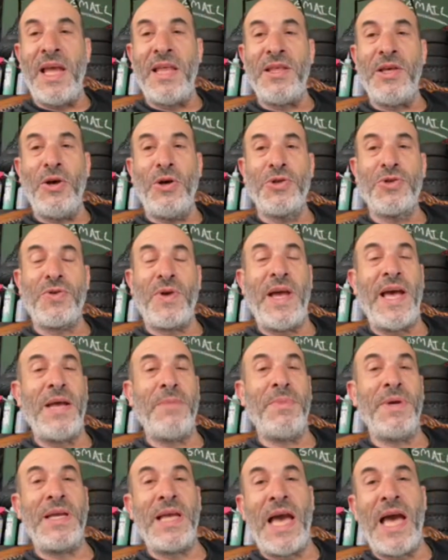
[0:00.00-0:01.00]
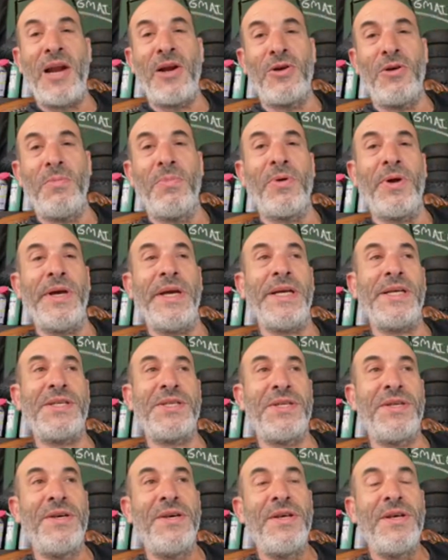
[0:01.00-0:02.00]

the Ultra had mechanical brakes